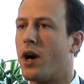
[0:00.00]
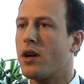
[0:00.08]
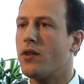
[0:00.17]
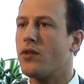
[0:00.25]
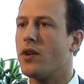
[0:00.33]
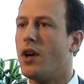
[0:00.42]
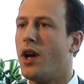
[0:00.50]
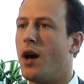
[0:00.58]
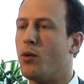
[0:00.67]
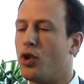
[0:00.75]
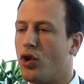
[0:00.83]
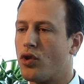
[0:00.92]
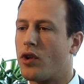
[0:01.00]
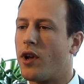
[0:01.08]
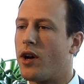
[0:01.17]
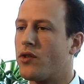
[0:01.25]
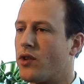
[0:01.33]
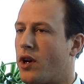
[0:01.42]
markets, and we're
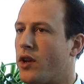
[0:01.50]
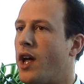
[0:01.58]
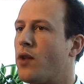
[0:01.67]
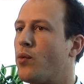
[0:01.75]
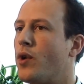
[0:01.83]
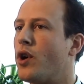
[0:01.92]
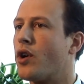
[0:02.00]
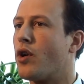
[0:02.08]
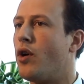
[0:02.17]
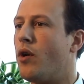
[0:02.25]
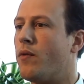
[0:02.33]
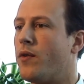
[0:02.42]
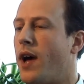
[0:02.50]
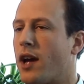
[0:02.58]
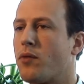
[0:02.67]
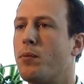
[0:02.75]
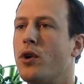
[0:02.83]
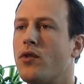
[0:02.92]
utilizing our network of
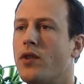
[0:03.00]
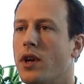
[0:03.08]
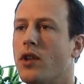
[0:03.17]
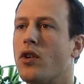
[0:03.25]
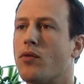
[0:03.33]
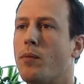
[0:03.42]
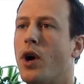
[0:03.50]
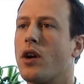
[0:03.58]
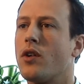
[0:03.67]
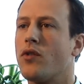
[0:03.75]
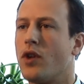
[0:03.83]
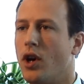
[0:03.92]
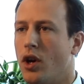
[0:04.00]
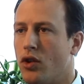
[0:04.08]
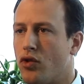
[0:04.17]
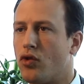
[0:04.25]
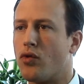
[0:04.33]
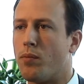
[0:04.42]
experts in those markets
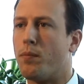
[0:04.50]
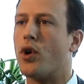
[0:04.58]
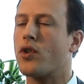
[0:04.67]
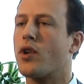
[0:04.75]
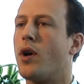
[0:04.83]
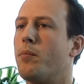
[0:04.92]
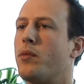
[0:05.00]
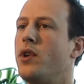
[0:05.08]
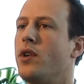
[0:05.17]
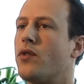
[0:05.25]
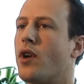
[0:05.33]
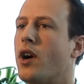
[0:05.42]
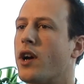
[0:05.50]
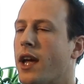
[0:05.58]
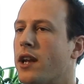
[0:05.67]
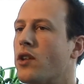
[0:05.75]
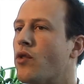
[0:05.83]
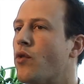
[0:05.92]
to support companies on
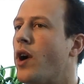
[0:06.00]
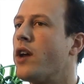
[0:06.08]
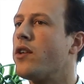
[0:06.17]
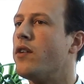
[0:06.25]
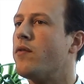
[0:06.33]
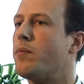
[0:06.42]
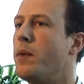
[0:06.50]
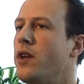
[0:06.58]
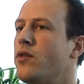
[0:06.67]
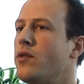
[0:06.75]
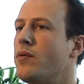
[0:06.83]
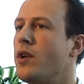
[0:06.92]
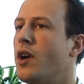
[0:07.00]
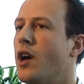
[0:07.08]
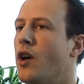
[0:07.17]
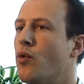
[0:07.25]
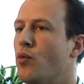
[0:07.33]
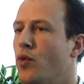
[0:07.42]
getting the right information
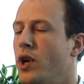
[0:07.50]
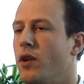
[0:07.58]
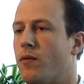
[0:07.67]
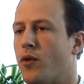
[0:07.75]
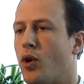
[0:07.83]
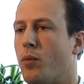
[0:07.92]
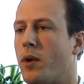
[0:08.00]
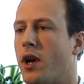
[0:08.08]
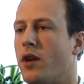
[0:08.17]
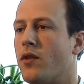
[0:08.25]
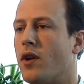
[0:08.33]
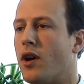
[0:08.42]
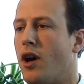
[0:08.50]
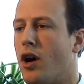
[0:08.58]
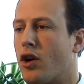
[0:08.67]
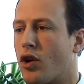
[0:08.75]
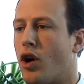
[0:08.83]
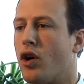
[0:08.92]
and really formulate
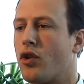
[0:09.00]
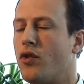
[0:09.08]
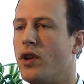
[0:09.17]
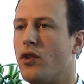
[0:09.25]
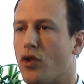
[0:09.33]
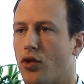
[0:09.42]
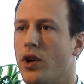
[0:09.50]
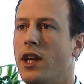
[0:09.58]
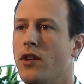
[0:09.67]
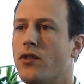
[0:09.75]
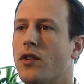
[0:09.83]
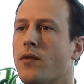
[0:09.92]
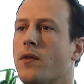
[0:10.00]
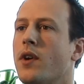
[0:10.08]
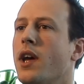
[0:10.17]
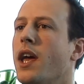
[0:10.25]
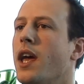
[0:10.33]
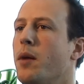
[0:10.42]
a concrete and cohesive
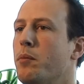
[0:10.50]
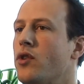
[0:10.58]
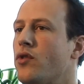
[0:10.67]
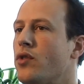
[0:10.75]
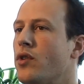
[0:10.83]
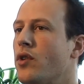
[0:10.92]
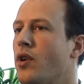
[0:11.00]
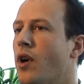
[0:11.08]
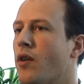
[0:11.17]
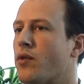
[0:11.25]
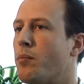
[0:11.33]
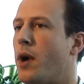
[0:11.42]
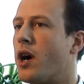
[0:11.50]
image of the